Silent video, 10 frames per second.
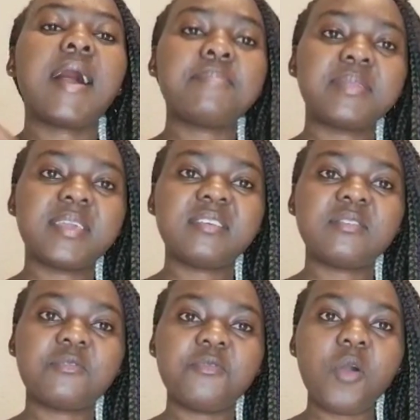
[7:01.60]

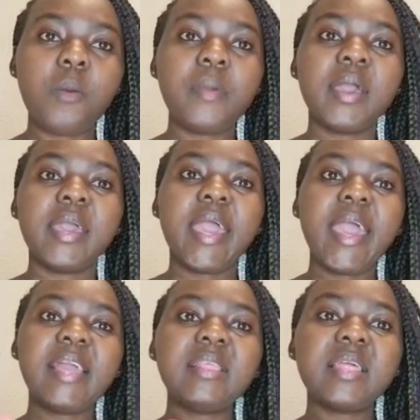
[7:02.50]
application form,
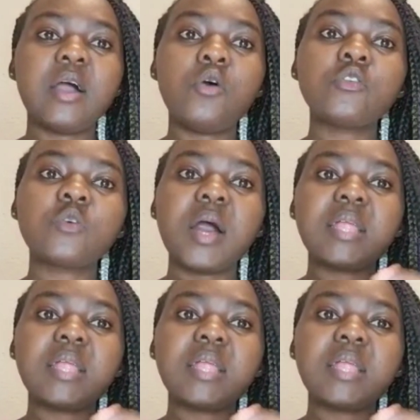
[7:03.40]
and there are also